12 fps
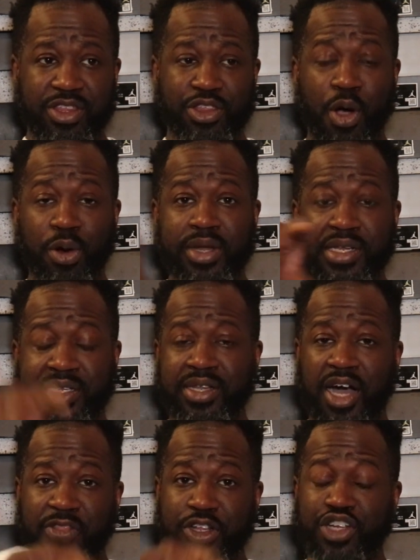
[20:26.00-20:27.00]
don't listen
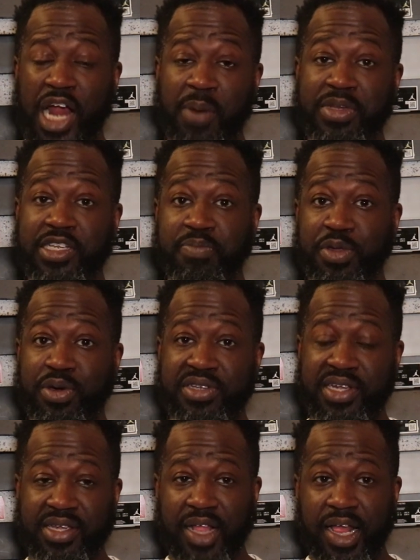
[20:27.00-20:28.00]
to other genres of
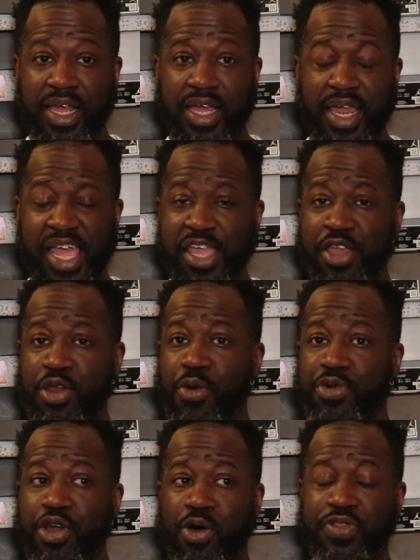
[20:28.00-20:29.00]
music and you
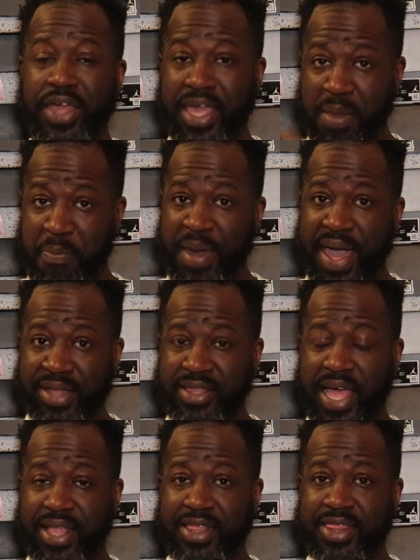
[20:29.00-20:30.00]
don't know the
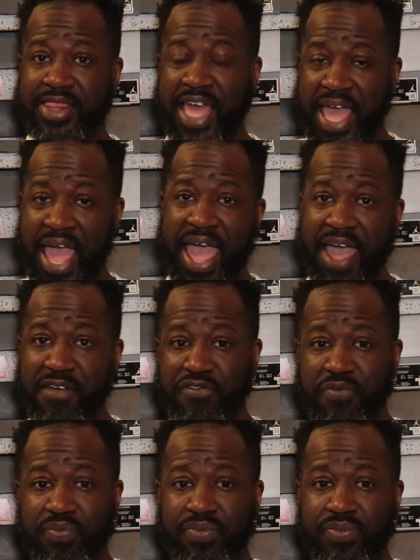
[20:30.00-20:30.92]
impact that they have,